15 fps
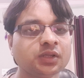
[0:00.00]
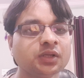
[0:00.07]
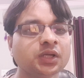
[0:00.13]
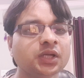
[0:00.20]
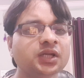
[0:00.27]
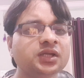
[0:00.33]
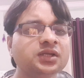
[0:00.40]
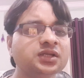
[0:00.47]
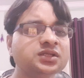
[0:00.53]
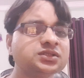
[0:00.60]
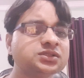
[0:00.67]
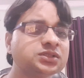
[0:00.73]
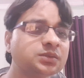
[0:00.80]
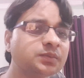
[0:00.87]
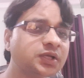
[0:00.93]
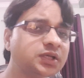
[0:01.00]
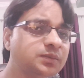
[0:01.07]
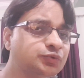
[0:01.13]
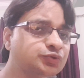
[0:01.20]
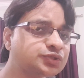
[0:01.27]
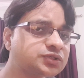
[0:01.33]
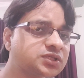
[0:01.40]
And in
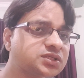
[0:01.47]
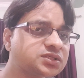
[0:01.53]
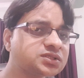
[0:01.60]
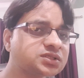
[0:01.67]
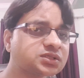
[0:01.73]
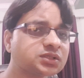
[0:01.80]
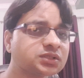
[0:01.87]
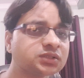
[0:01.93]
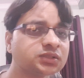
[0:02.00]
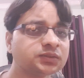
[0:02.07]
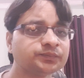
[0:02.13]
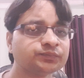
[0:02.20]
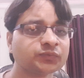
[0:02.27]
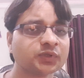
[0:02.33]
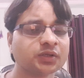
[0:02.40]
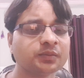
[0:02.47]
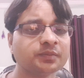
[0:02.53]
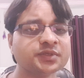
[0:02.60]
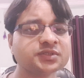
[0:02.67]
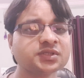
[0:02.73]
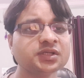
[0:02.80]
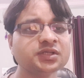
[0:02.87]
Chimani-Moose test,
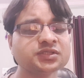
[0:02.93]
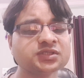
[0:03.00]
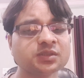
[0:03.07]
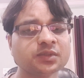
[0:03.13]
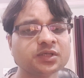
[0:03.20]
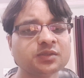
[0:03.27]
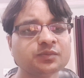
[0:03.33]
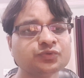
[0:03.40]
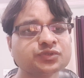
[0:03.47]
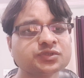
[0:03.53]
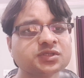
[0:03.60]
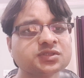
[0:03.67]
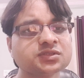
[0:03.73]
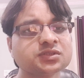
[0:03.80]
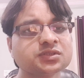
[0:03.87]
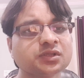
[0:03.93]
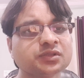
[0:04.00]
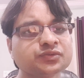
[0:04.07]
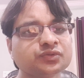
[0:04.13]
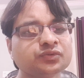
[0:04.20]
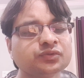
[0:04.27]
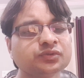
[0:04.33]
basically Chimani-Moose test is
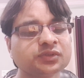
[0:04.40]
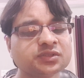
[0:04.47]
also,